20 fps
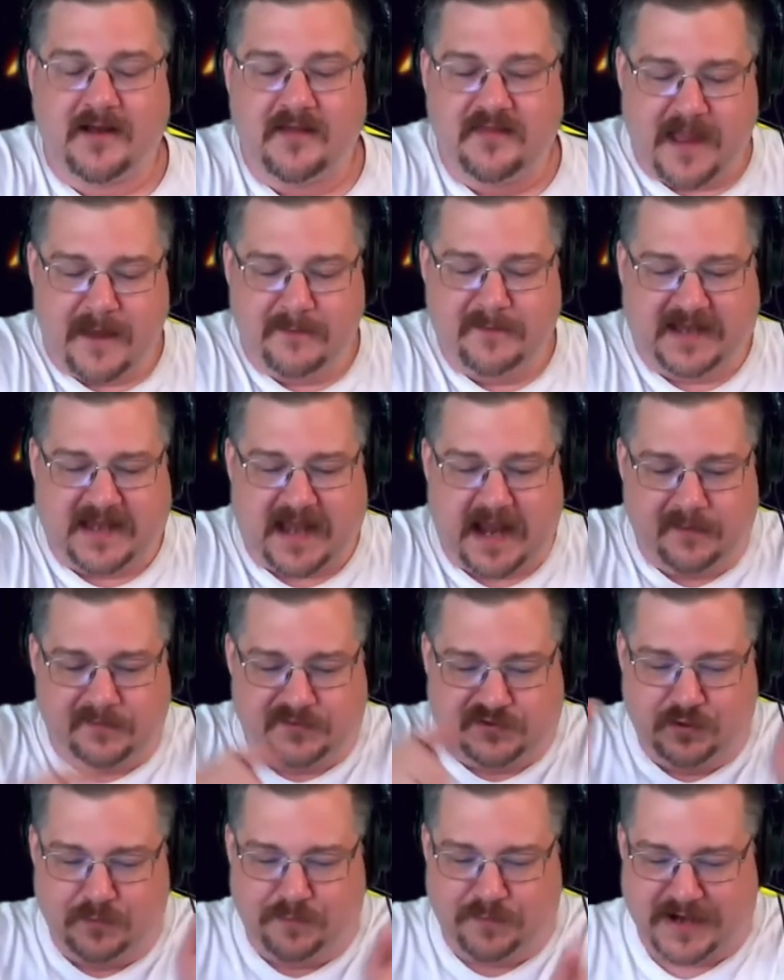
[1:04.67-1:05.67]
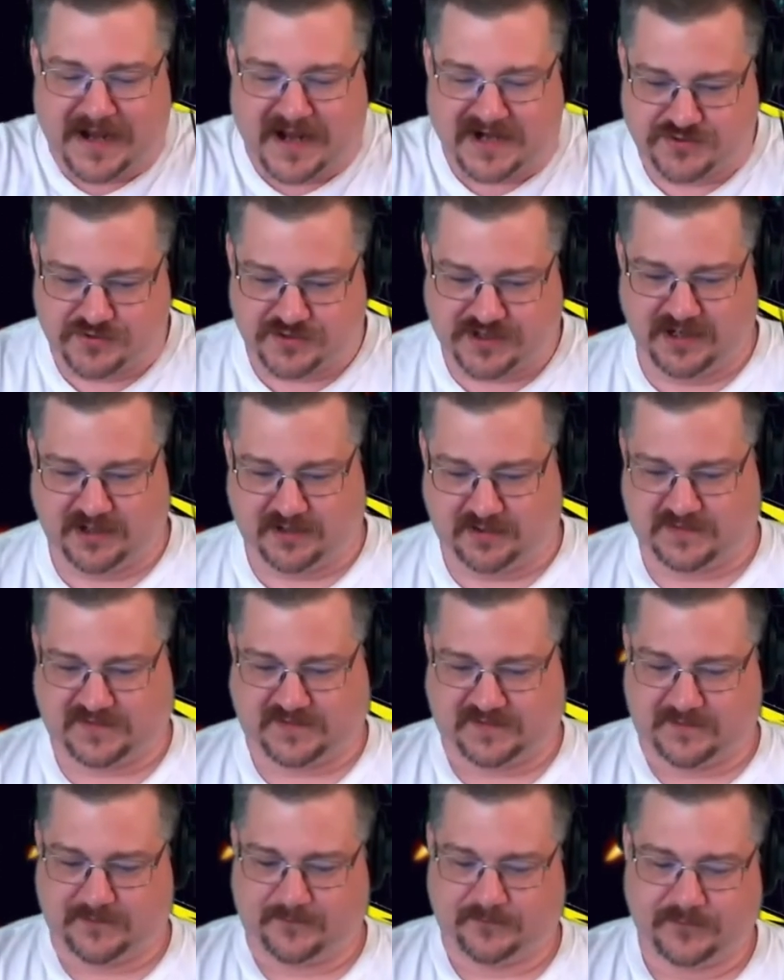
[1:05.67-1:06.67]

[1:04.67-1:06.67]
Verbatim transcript: They became supernatural killers.